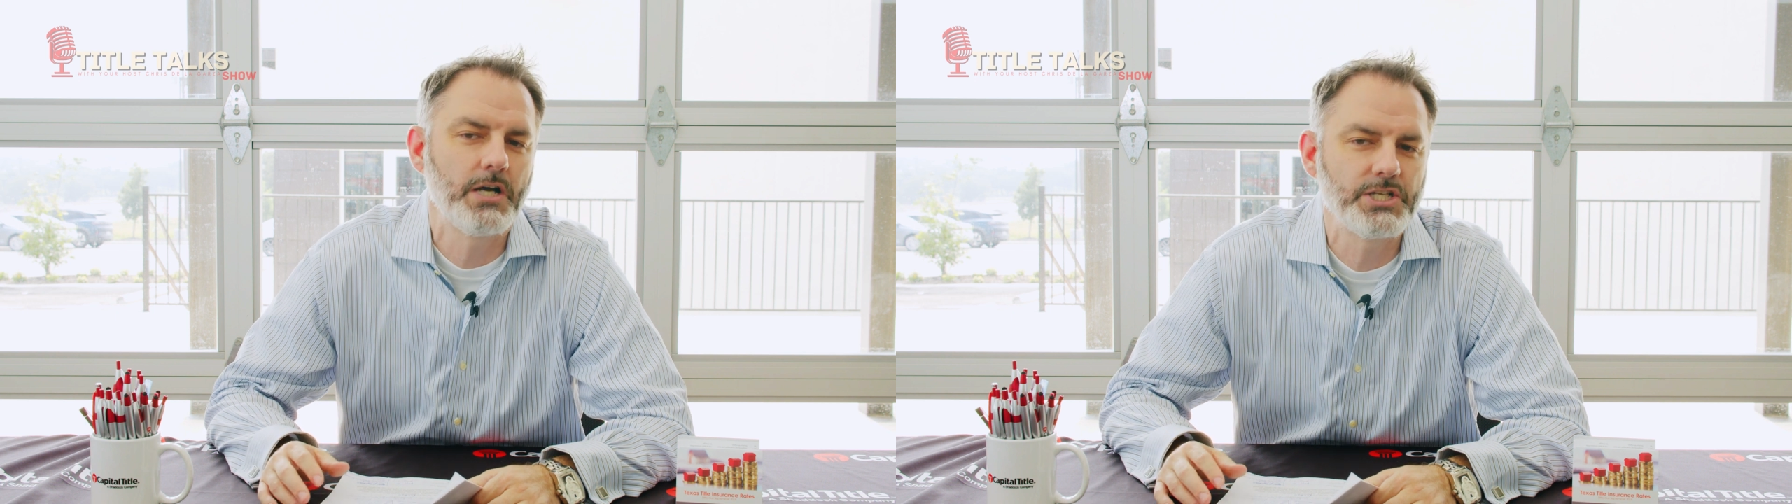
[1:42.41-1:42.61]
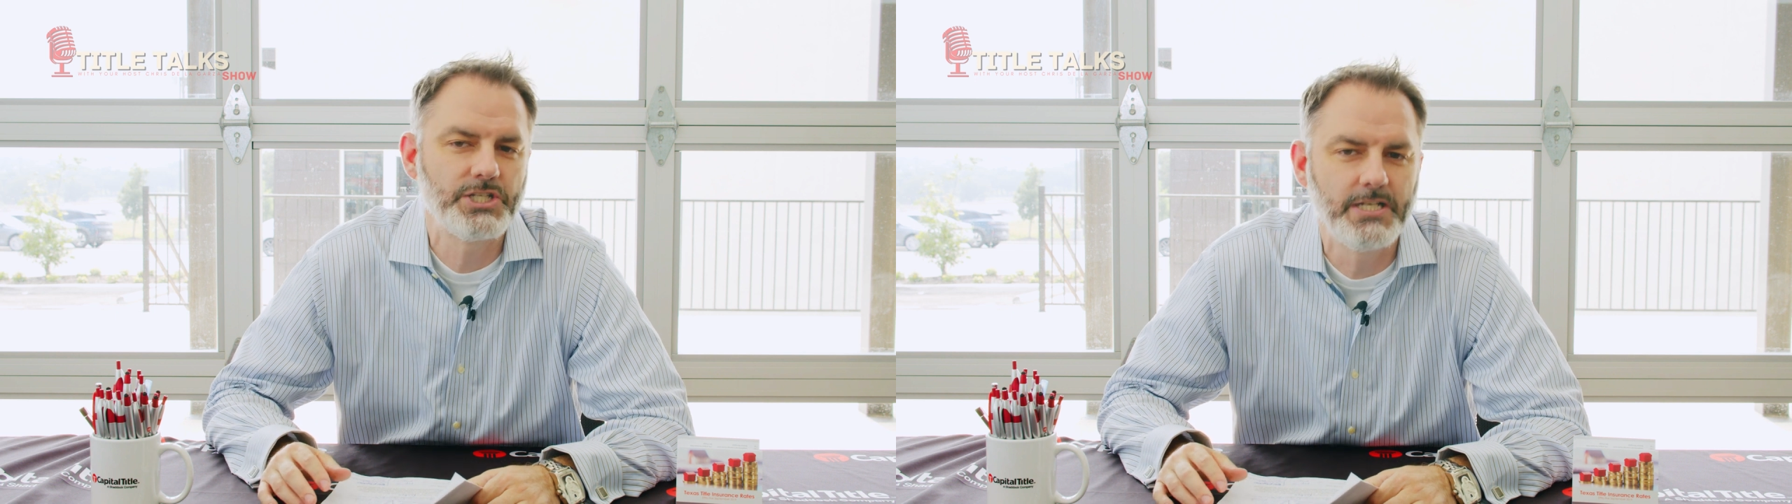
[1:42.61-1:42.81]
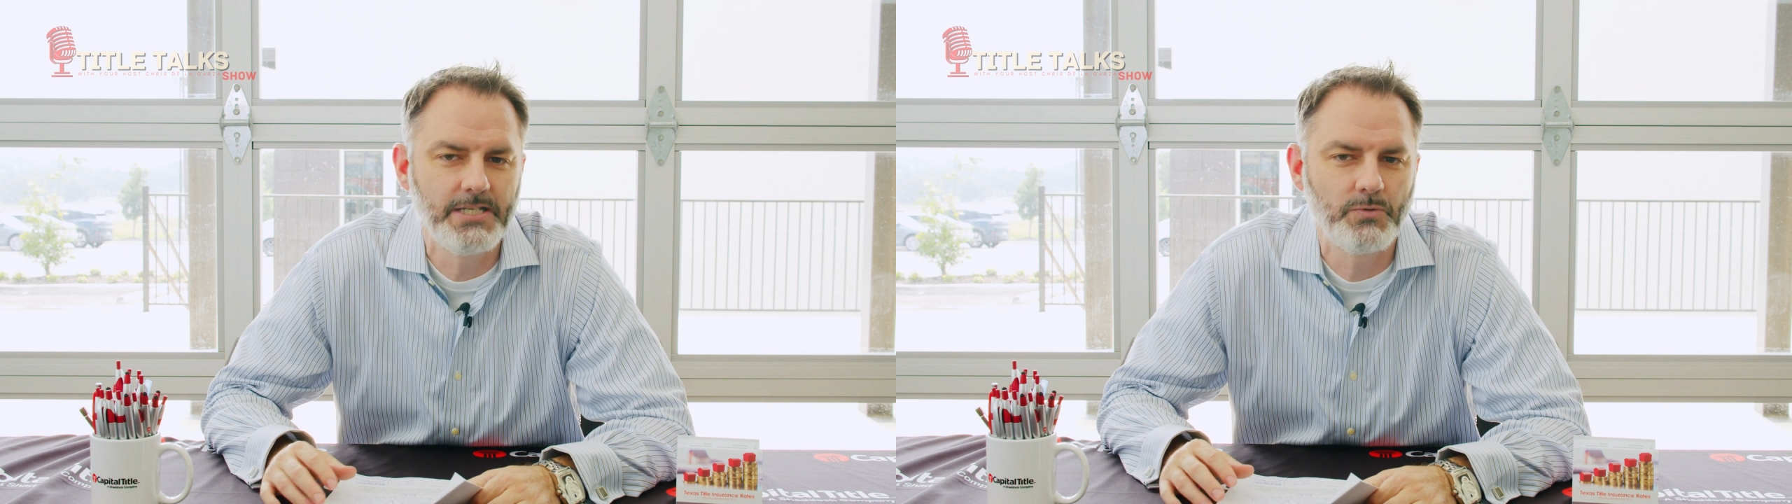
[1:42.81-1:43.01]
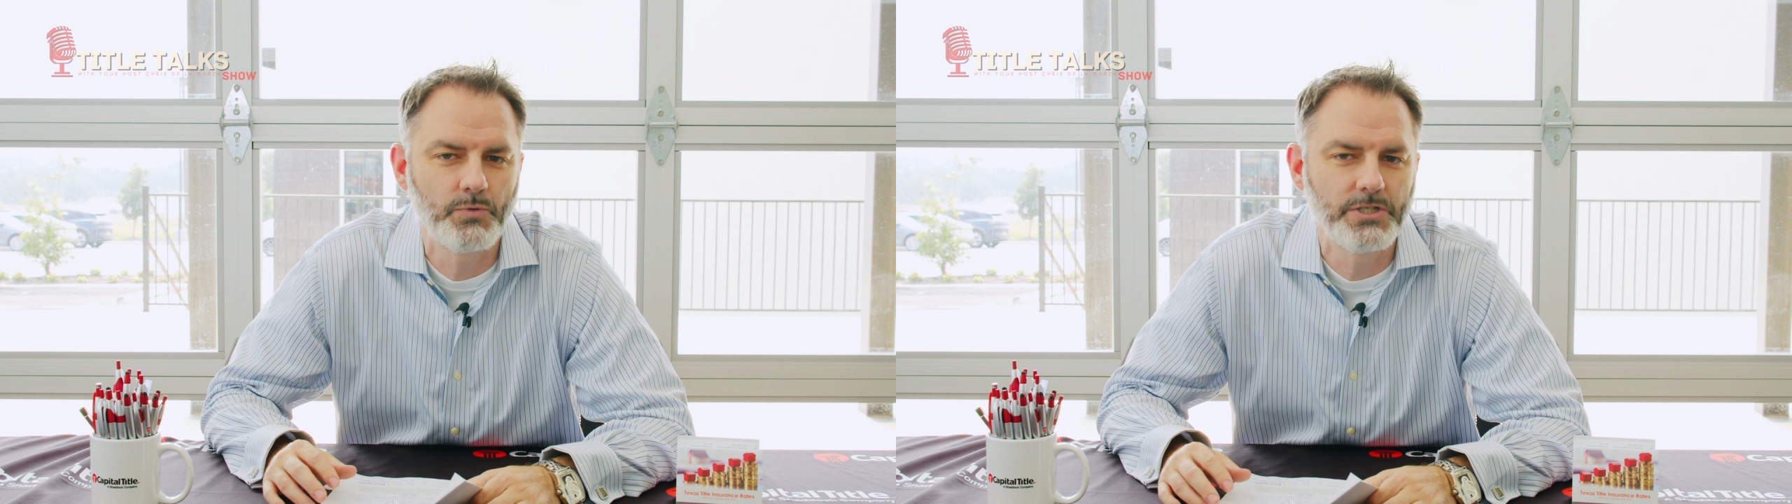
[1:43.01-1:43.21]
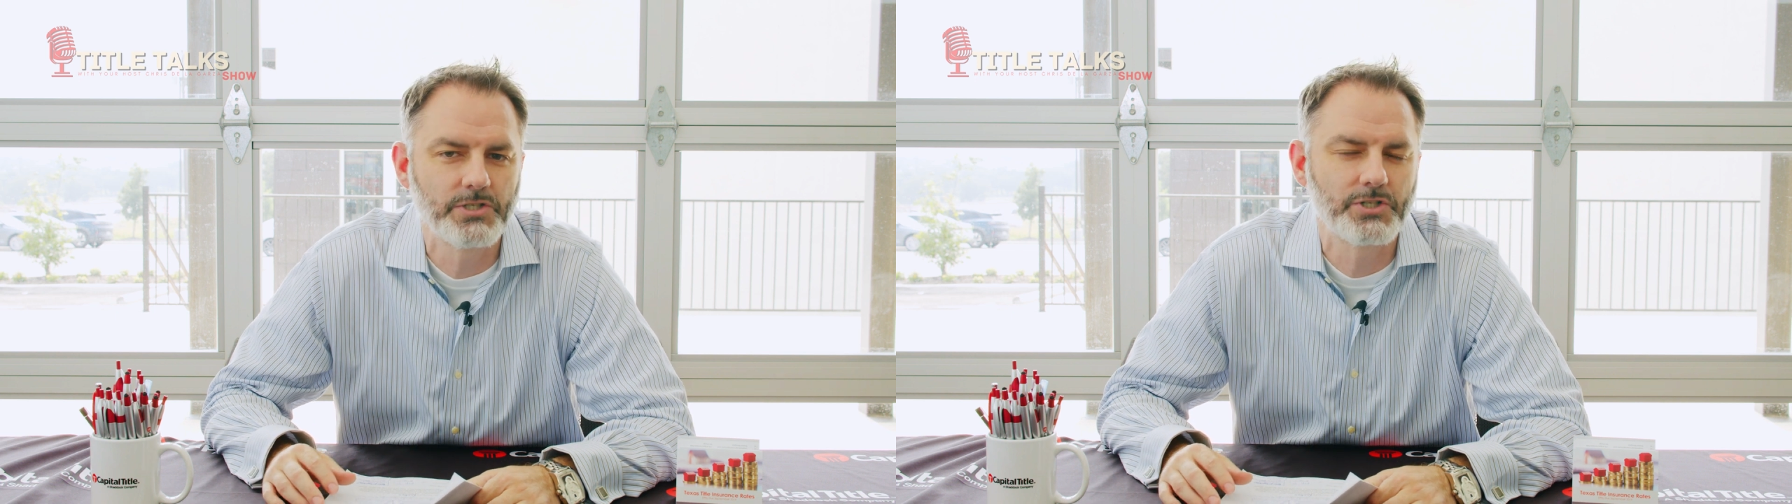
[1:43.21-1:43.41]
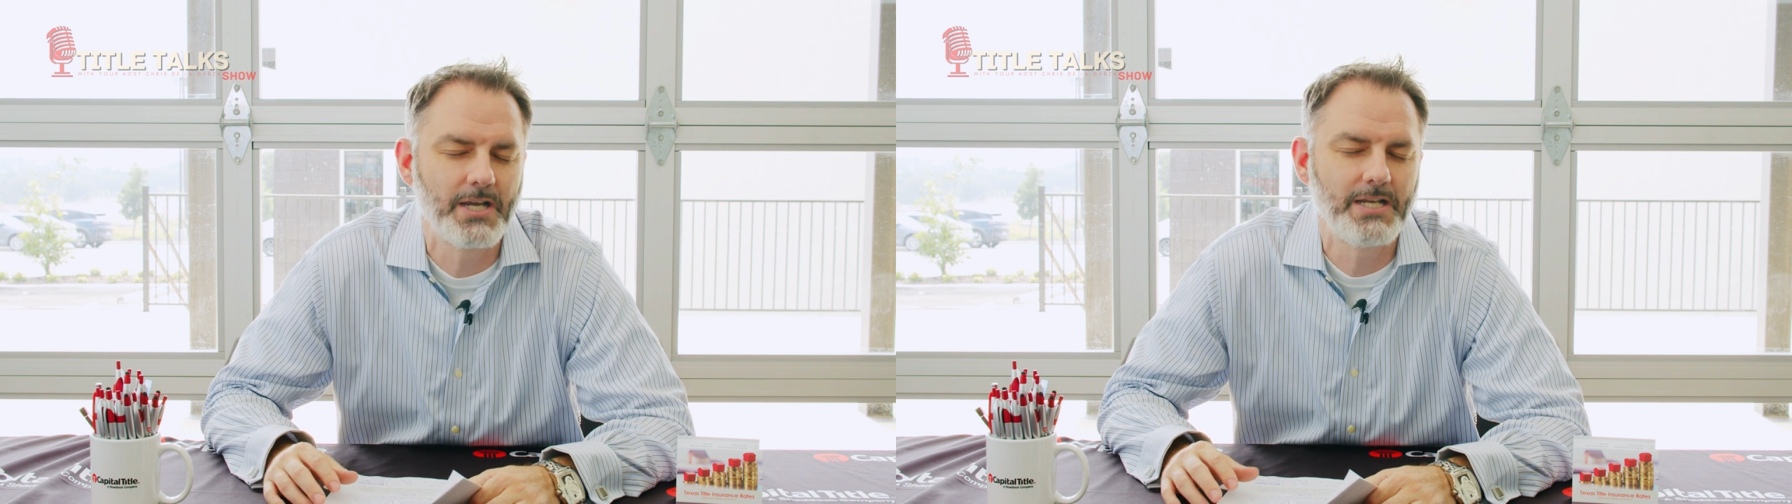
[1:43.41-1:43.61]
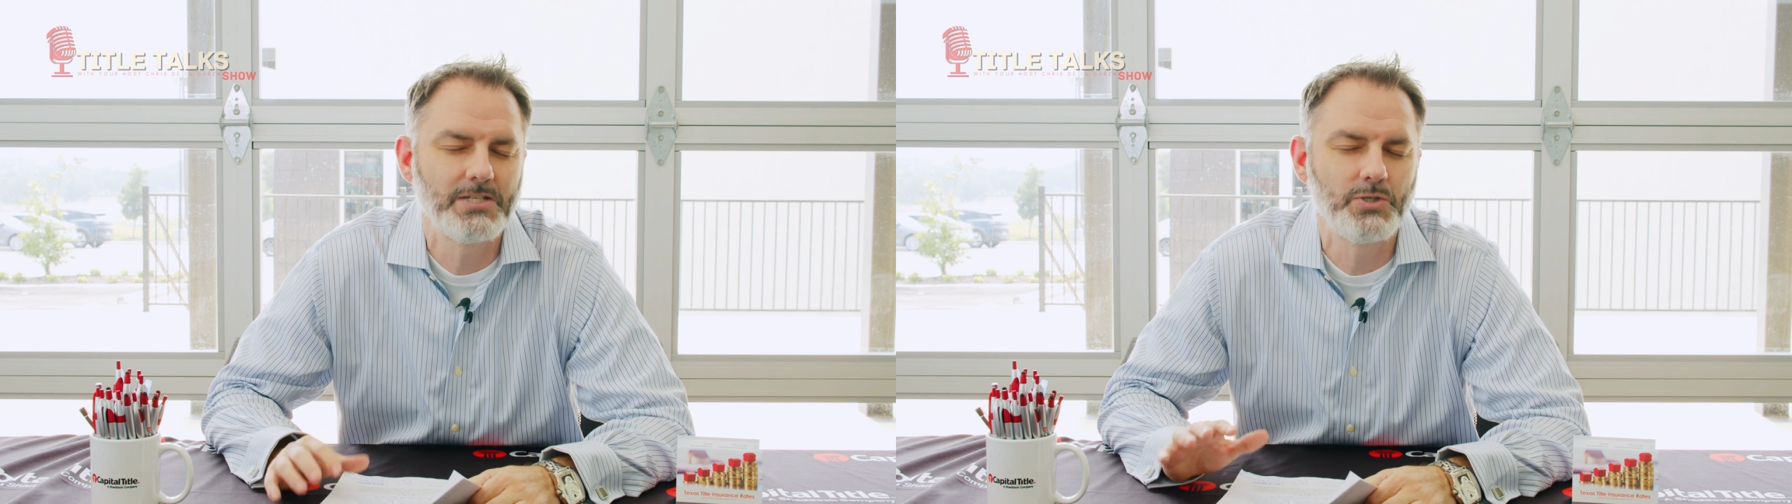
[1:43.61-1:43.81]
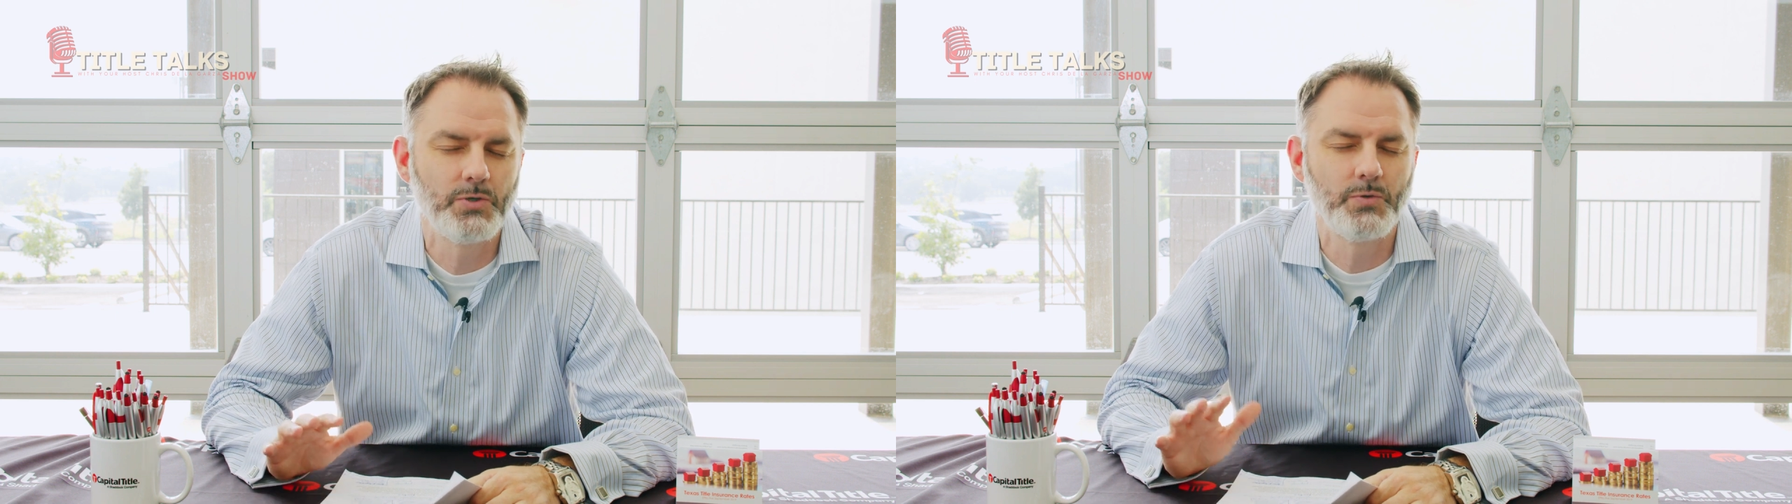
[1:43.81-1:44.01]
caught cheating when you're
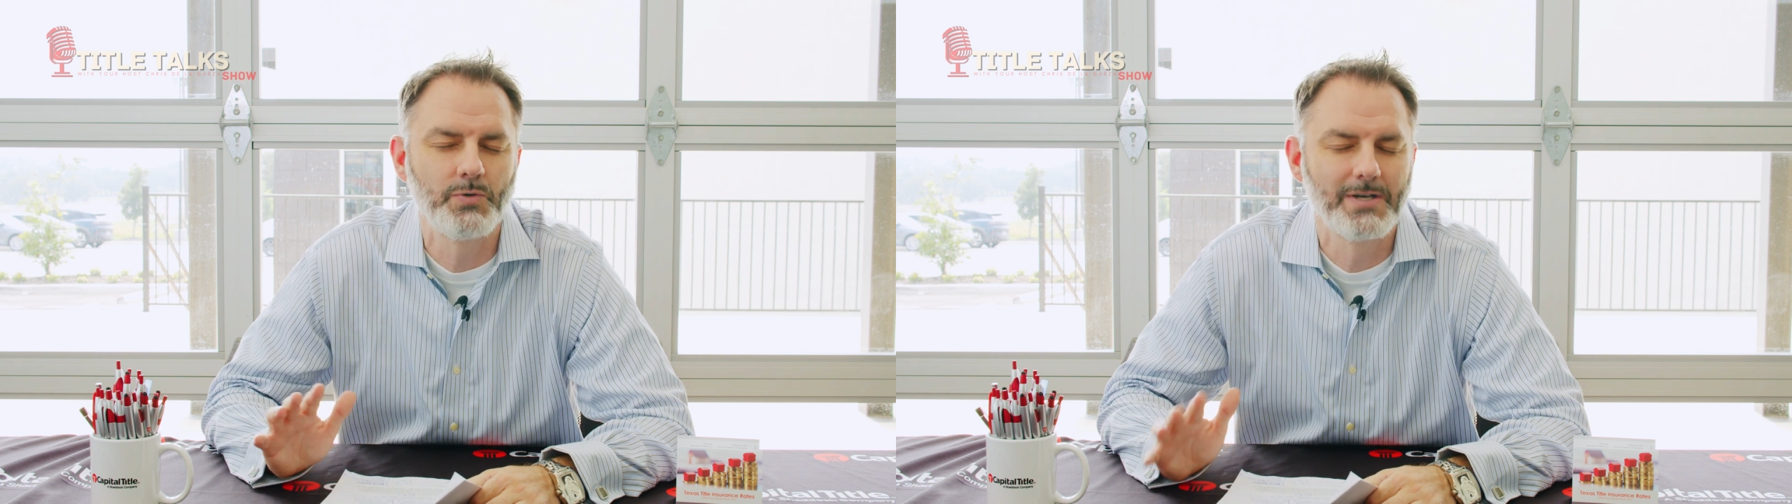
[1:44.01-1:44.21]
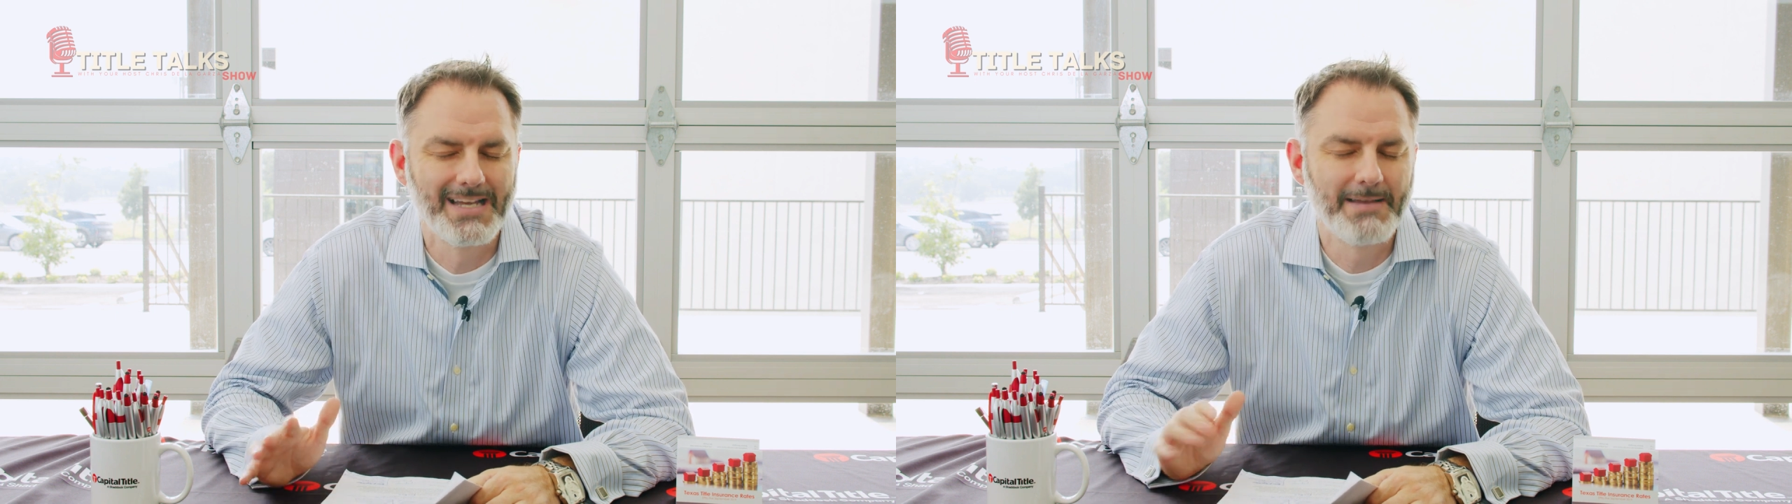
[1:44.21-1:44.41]
trying to